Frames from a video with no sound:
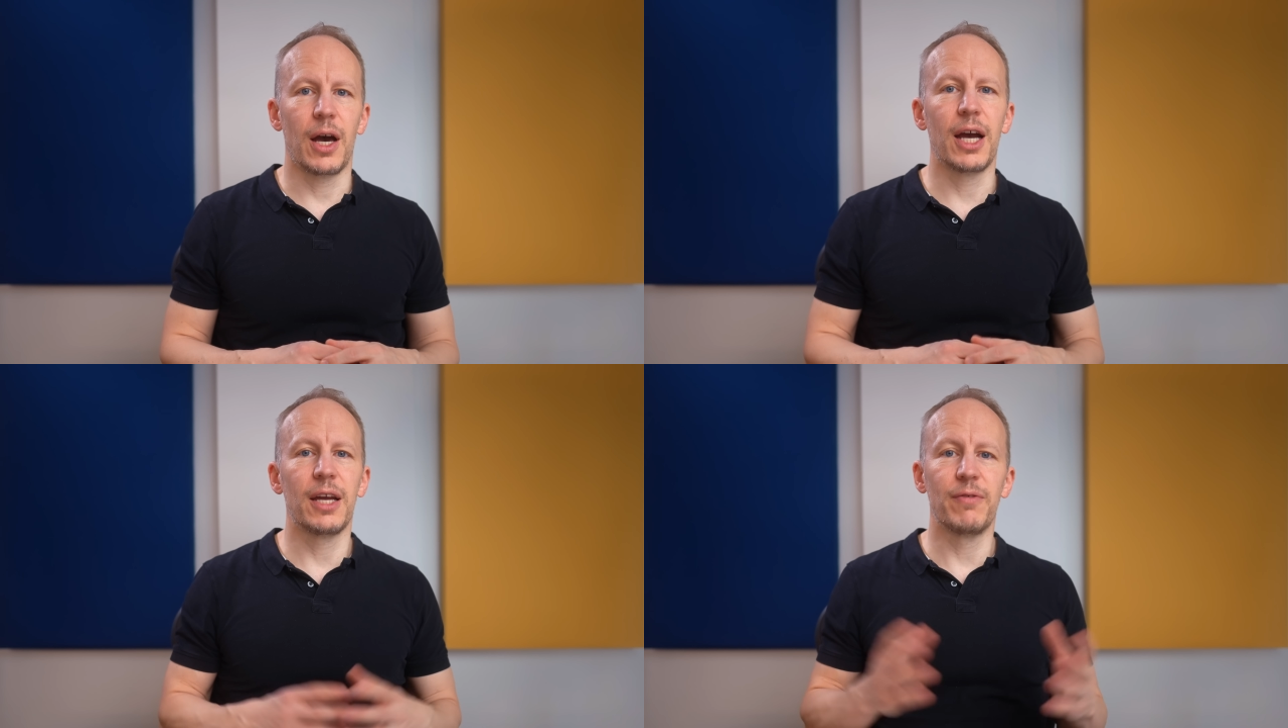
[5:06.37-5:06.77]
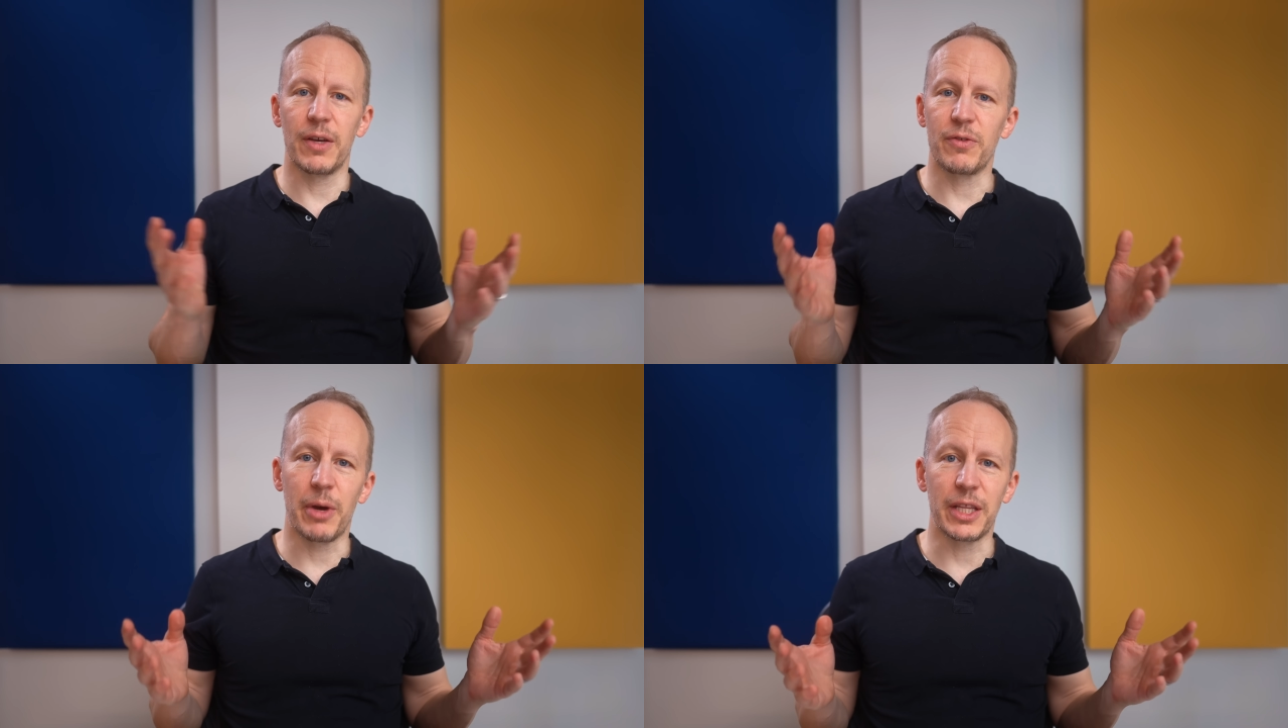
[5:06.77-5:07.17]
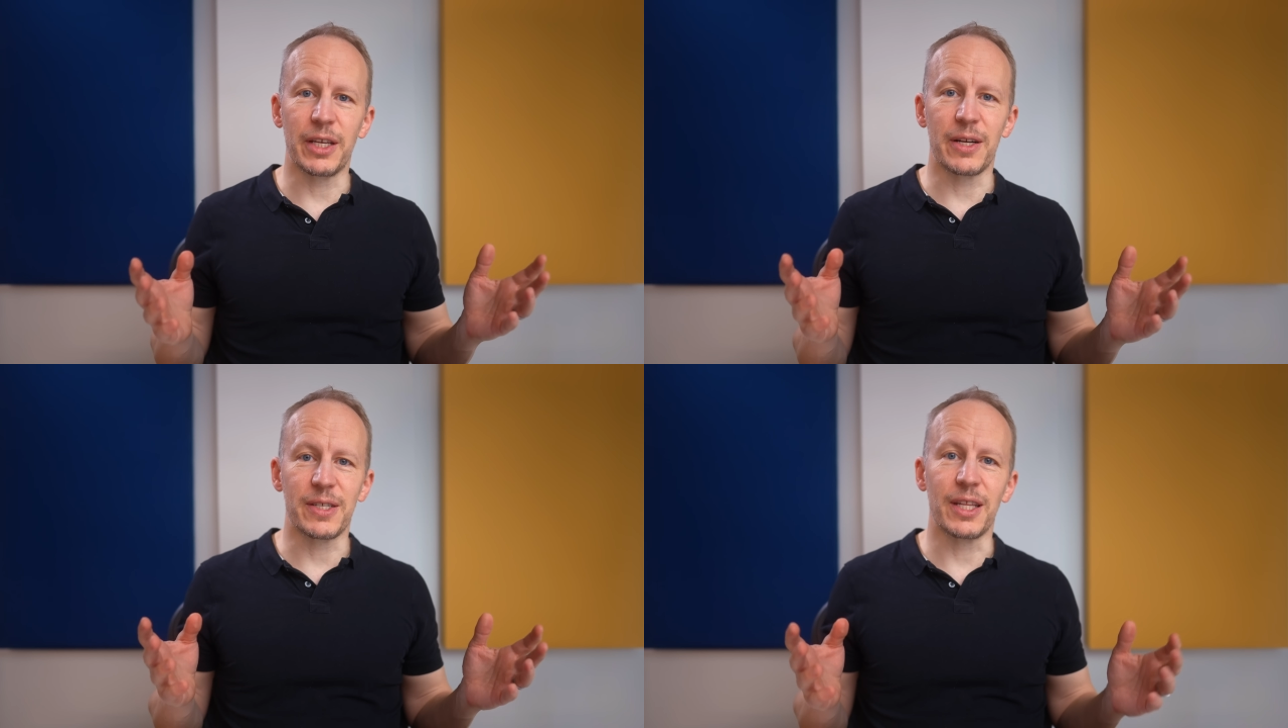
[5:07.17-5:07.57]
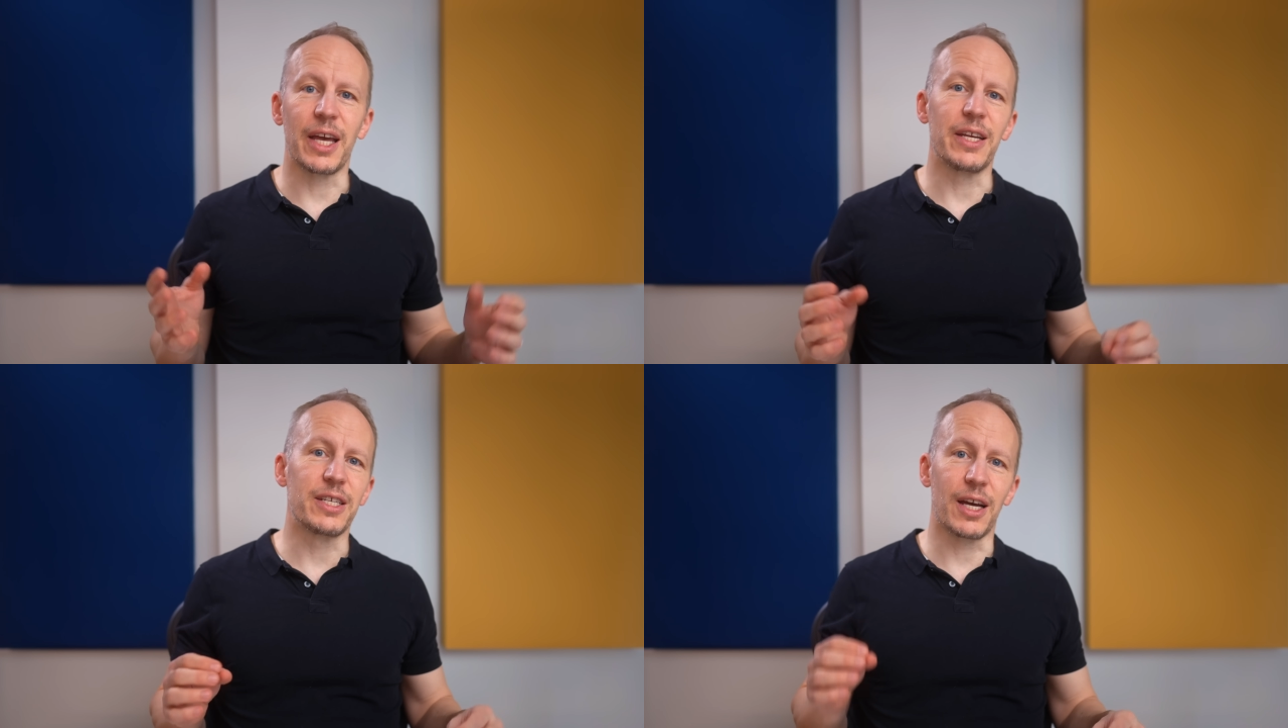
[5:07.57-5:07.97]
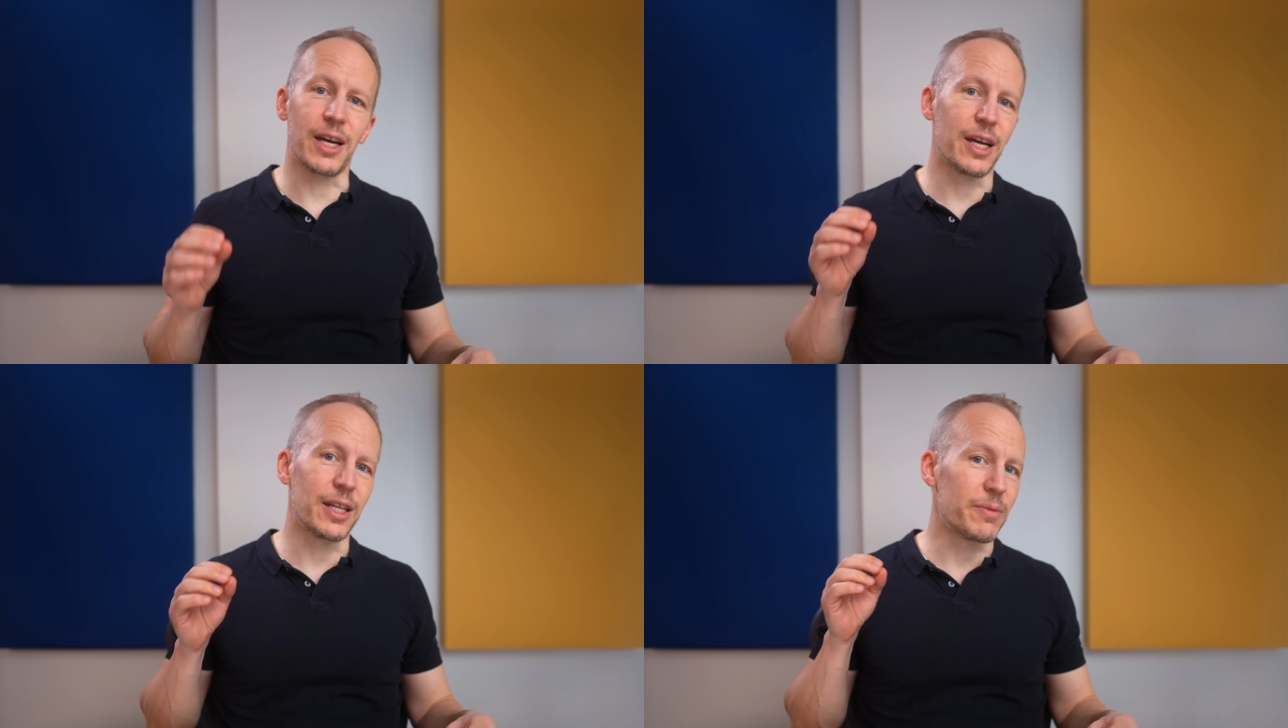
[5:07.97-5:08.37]
I have lived many years in Asia,
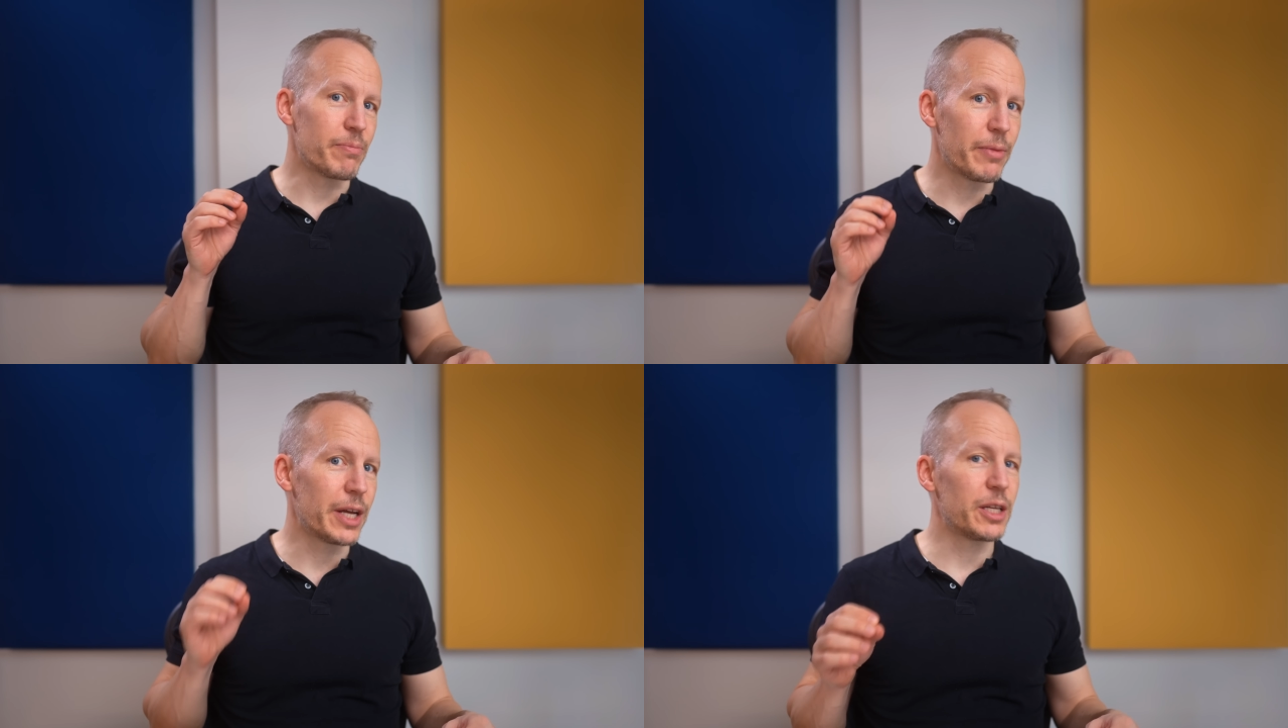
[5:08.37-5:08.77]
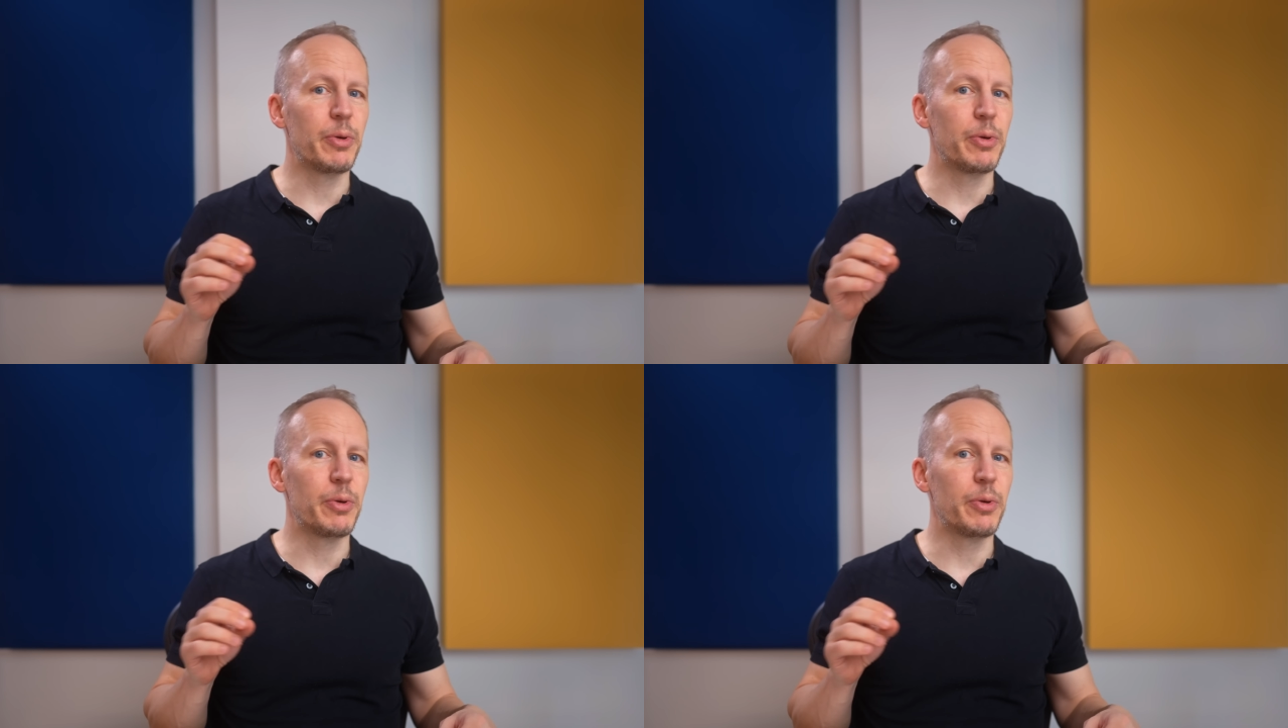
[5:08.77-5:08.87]
and many